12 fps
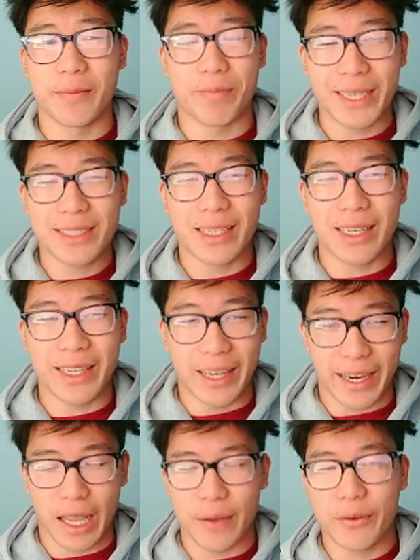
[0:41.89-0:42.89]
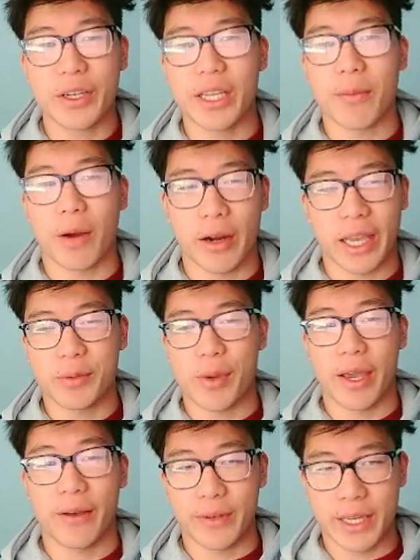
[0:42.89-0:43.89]
Basically, like have your DMARC
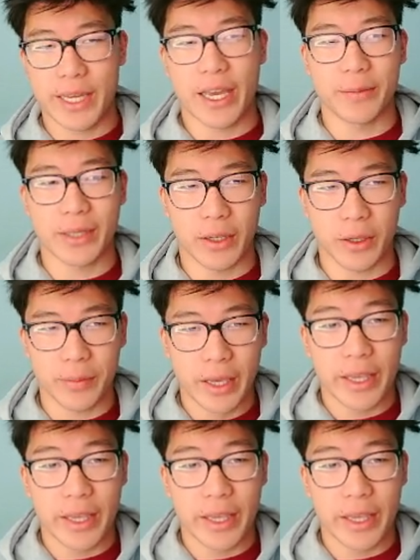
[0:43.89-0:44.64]
SPF DKIM set up.